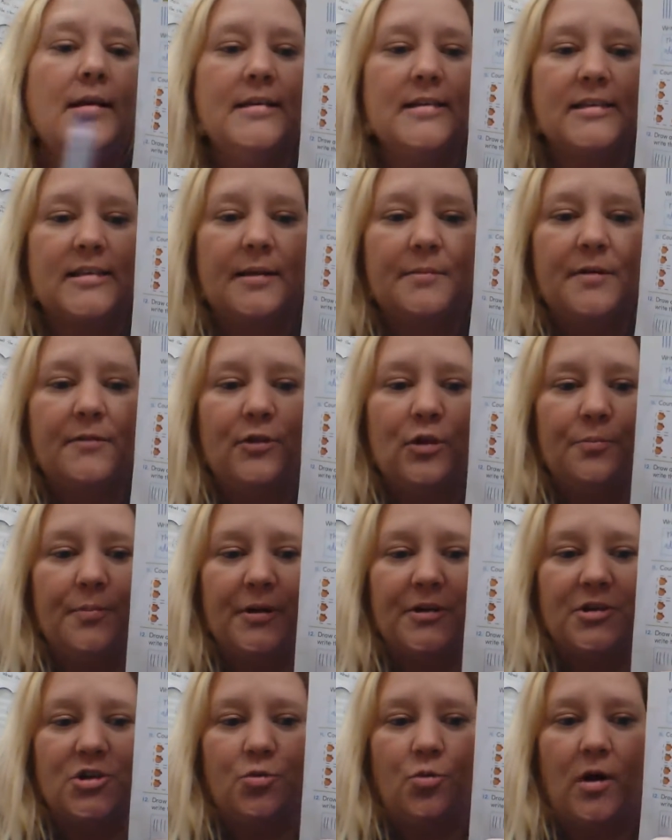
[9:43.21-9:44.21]
Some of you
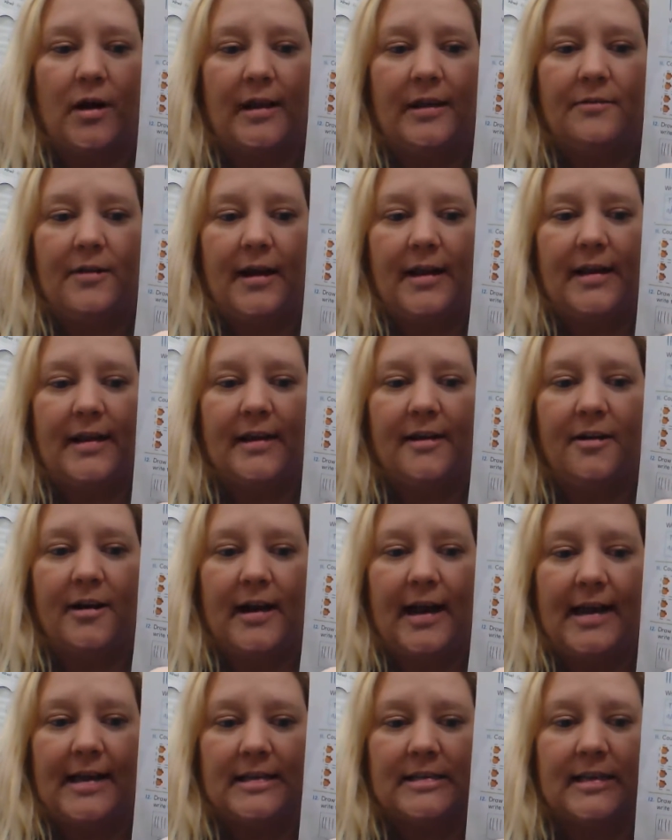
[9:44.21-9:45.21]
put 20 right here, and
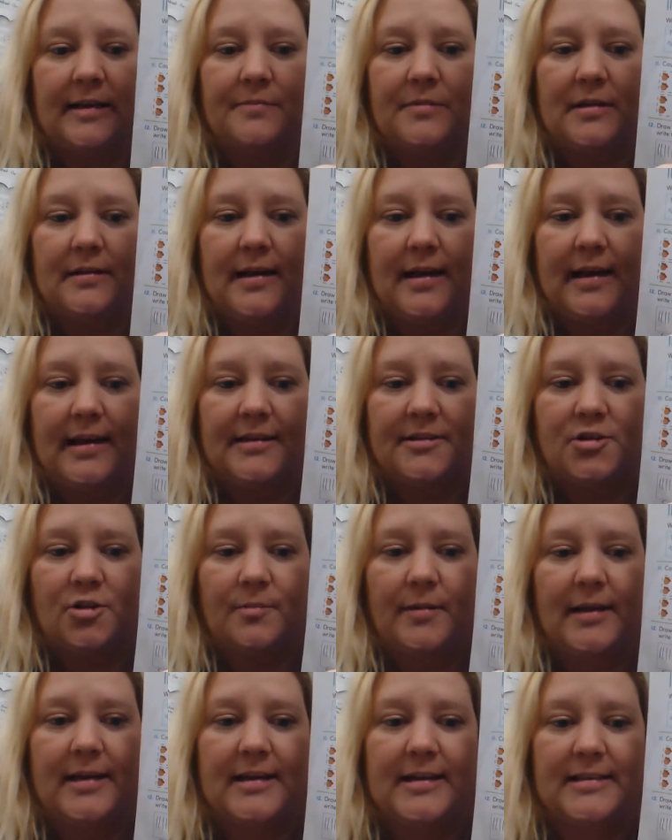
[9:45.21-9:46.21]
I accepted that answer
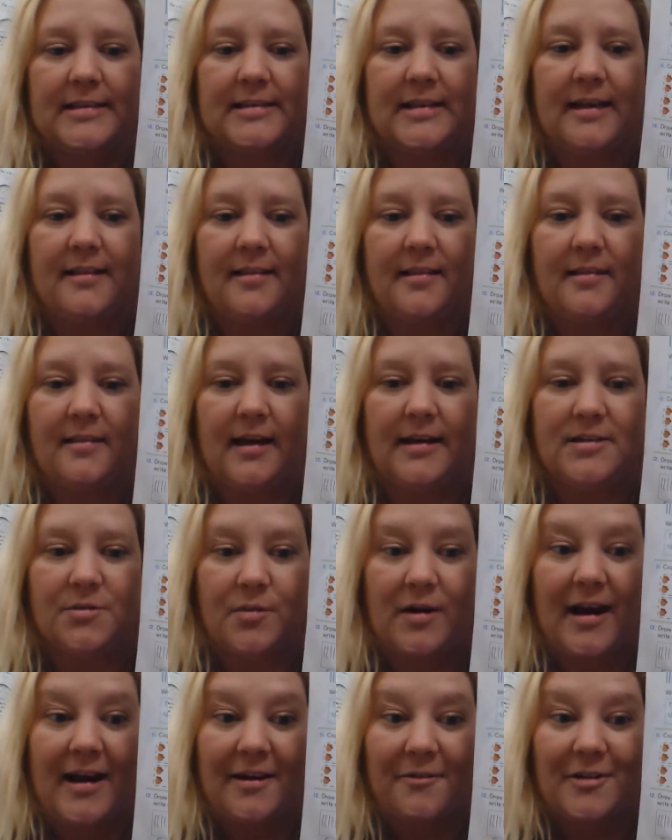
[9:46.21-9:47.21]
because that's
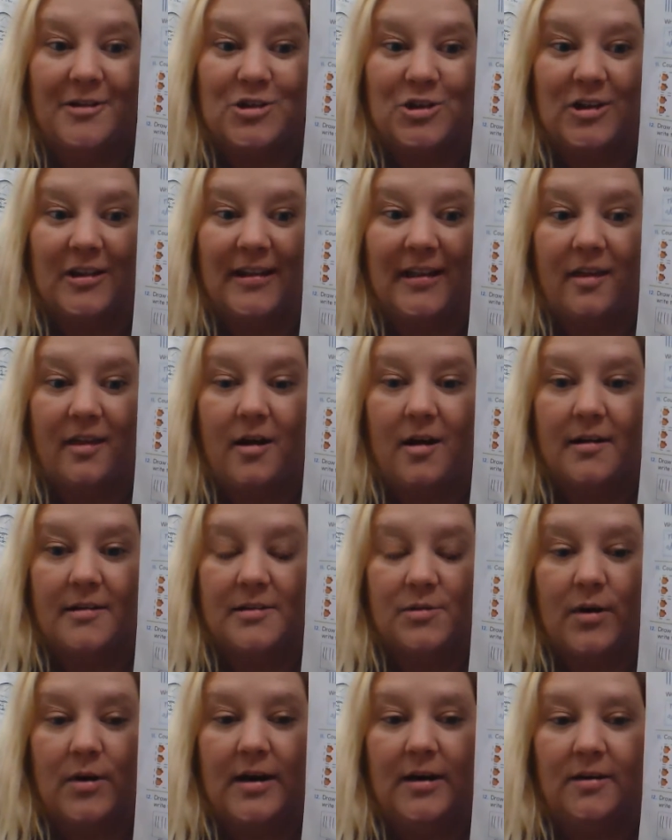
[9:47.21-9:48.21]
what I originally thought
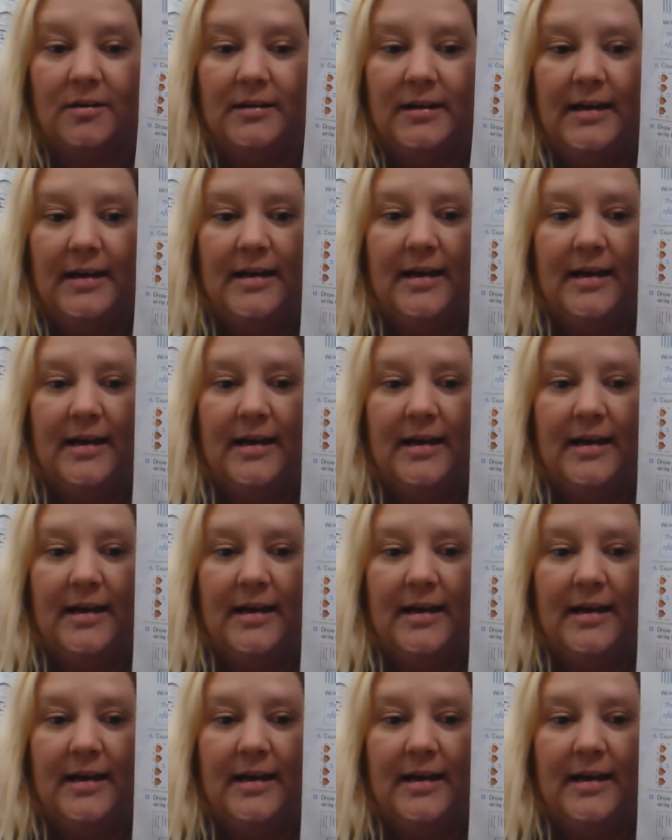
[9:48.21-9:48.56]
as well.